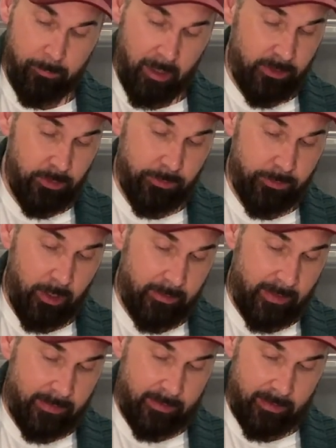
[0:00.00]
I just
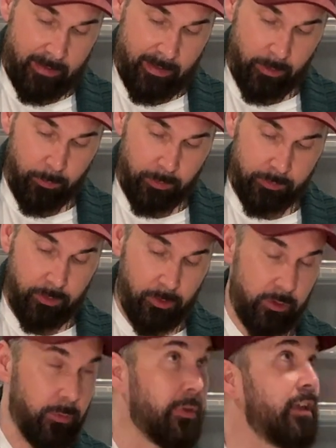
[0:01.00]
thought that the leather was
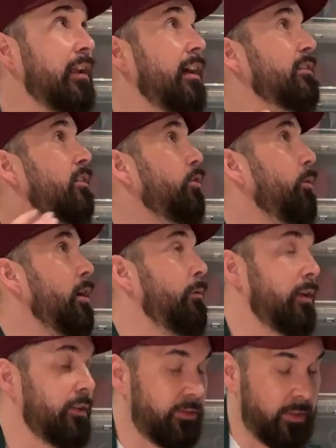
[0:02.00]
going to be like the gray
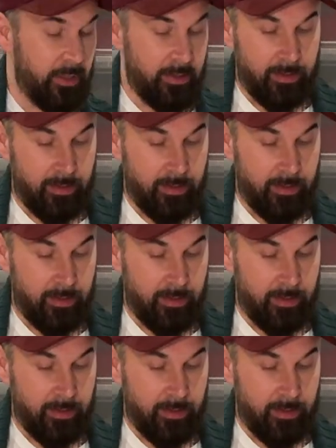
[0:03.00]
ones,